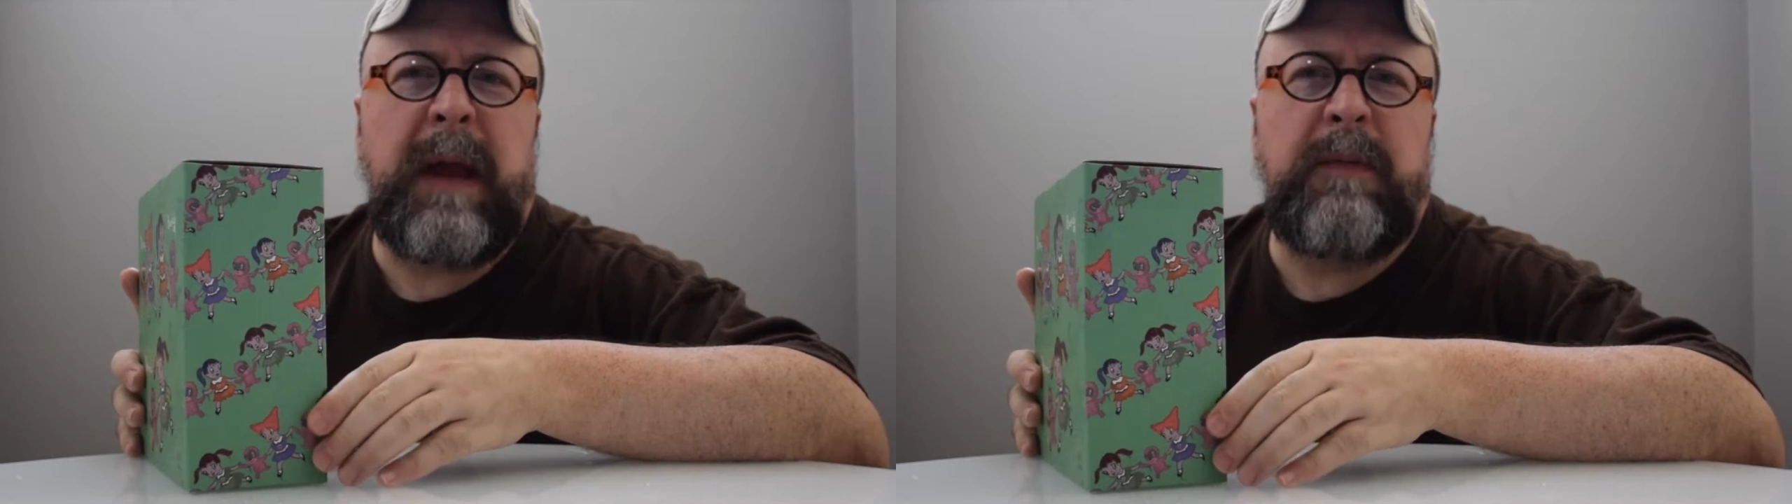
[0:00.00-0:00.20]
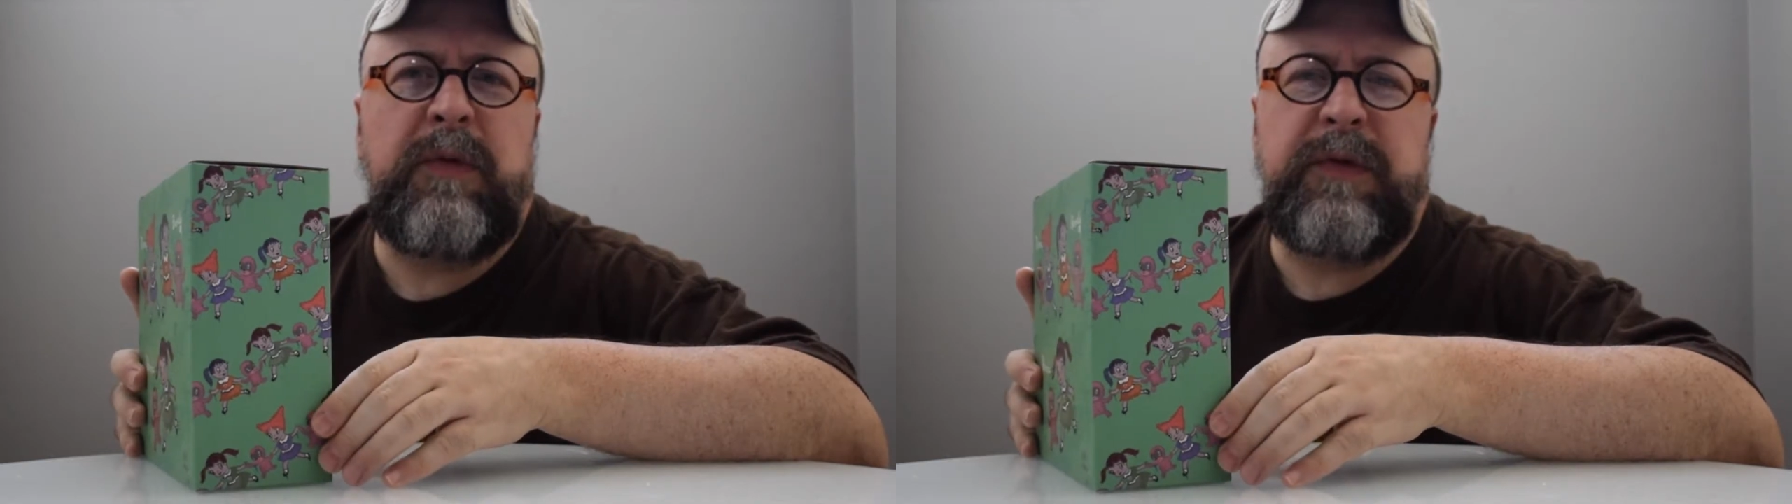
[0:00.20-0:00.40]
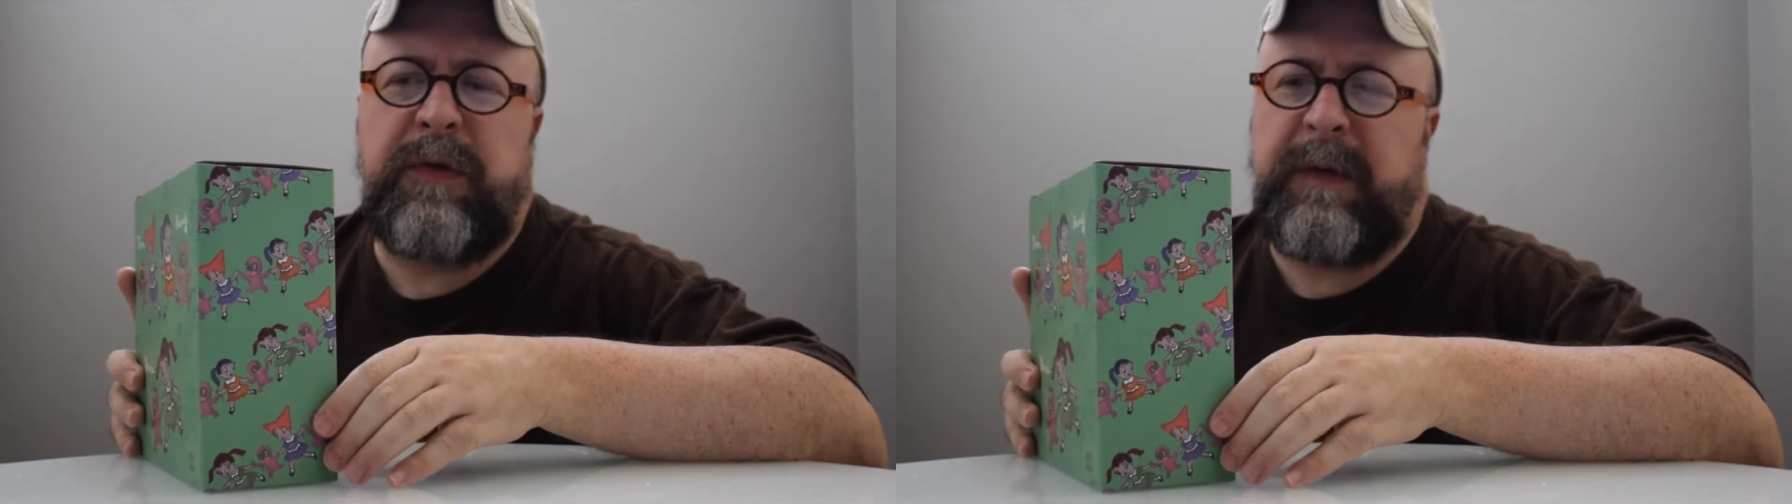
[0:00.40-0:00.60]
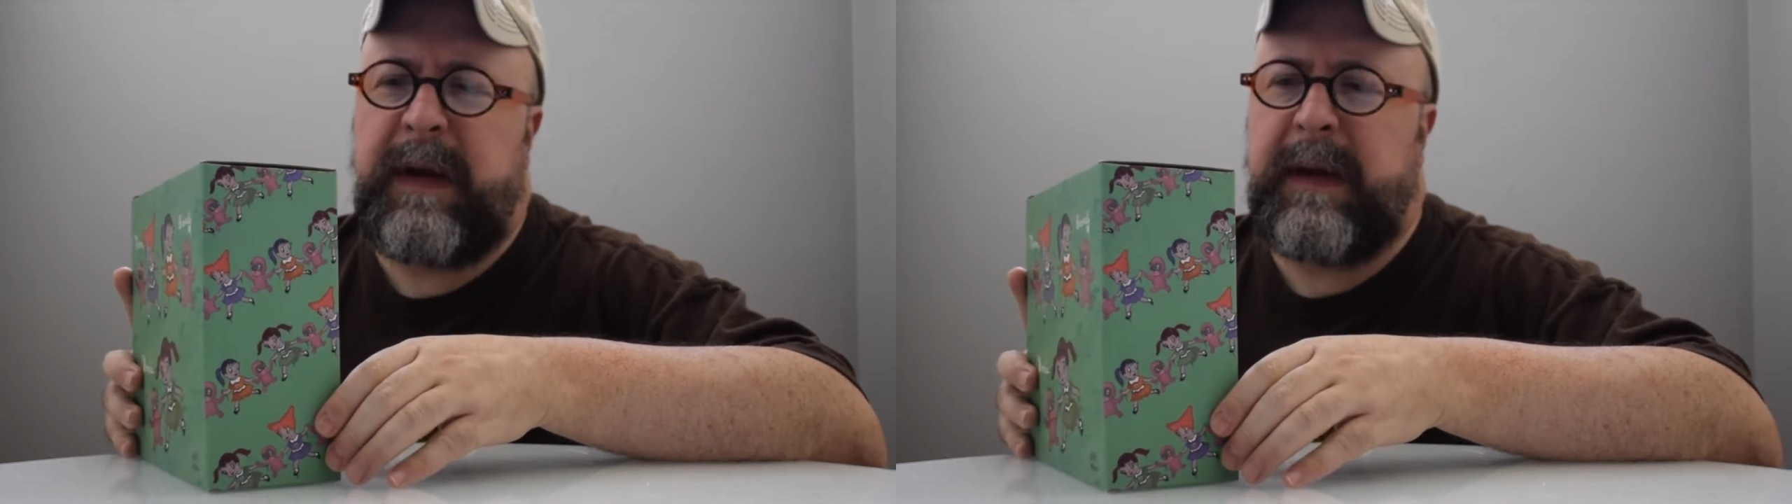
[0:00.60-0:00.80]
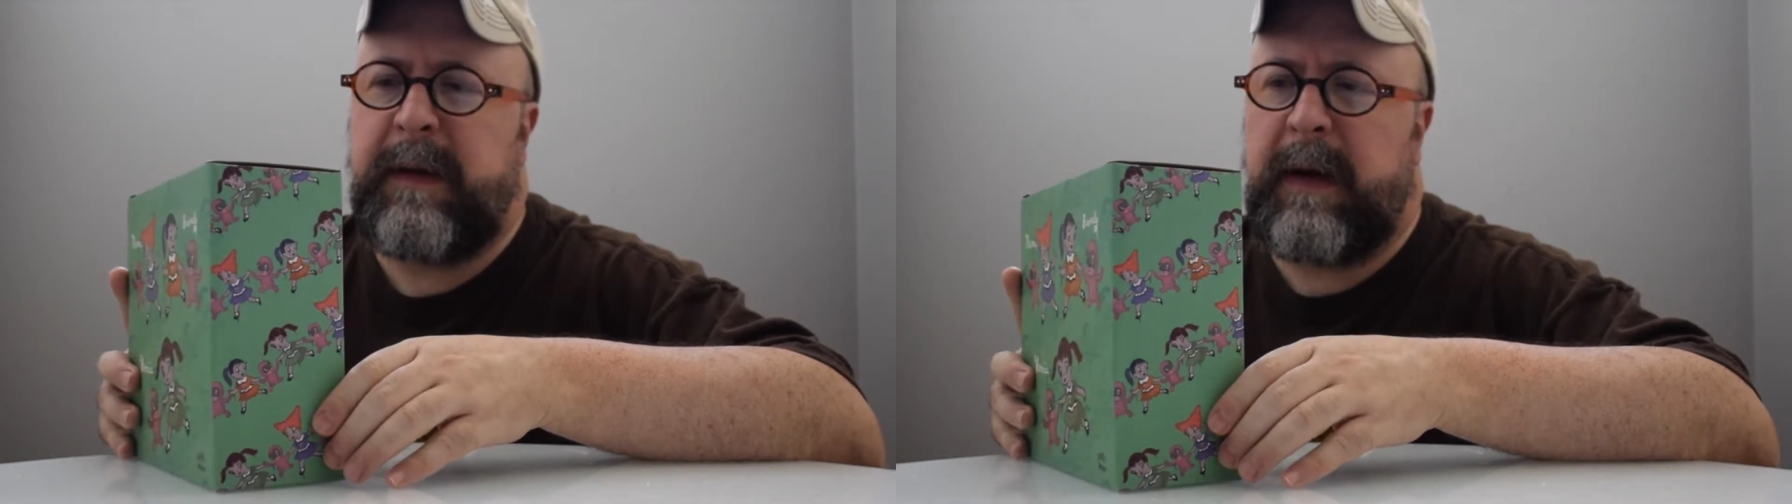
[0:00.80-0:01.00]
emerald
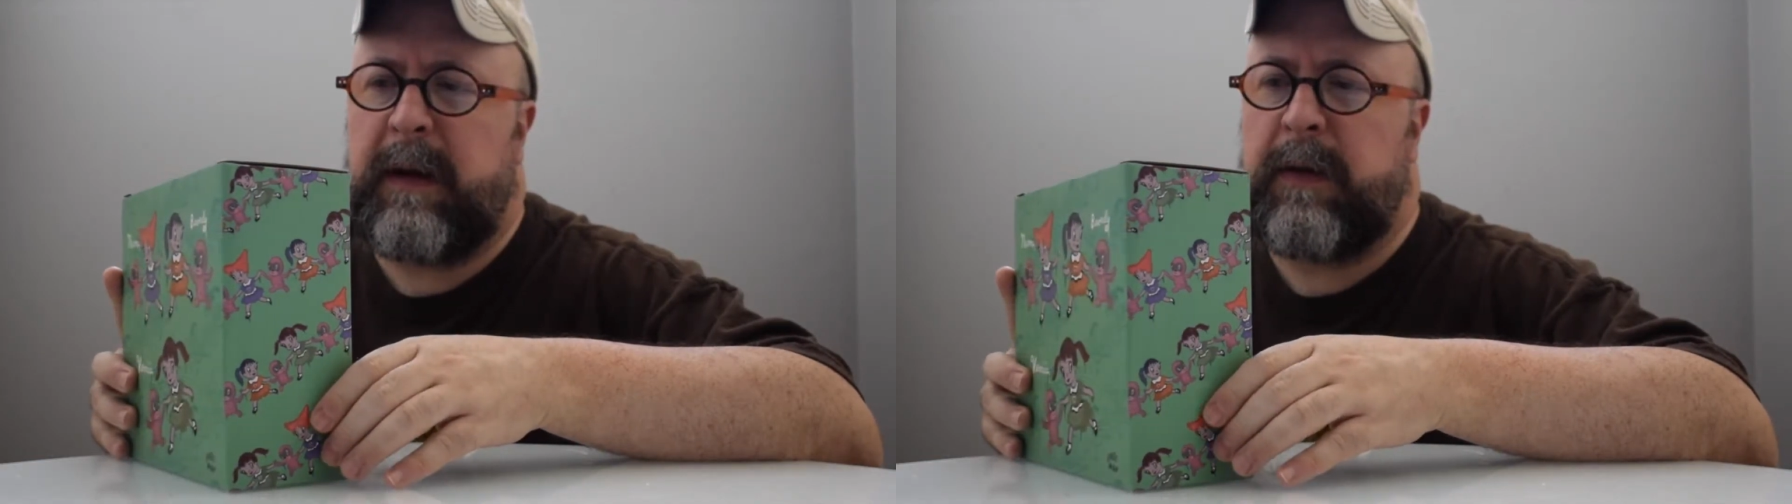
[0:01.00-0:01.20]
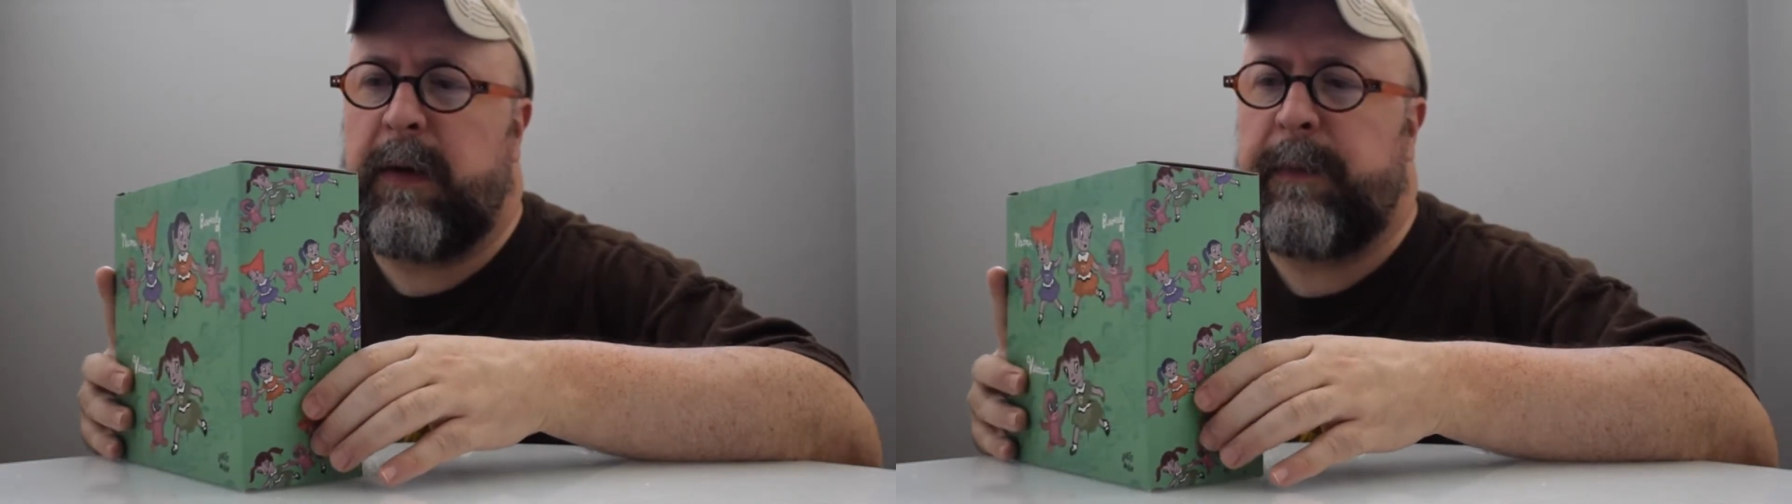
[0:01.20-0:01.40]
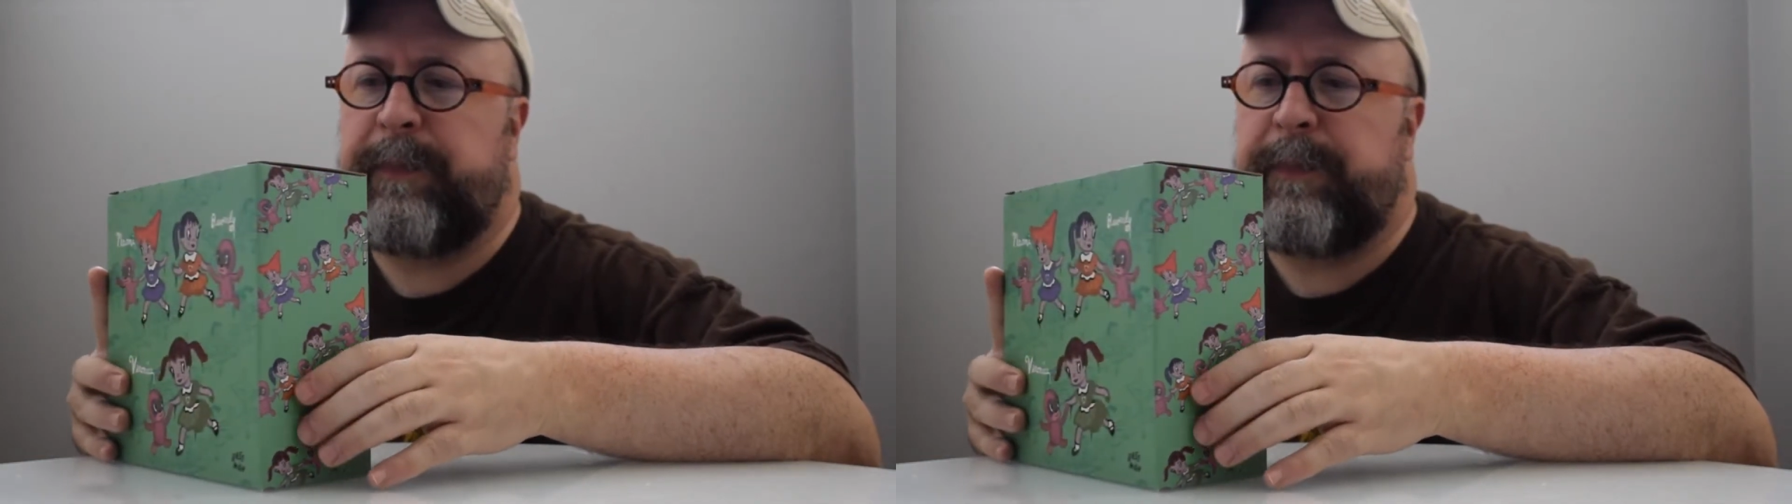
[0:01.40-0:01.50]
green color.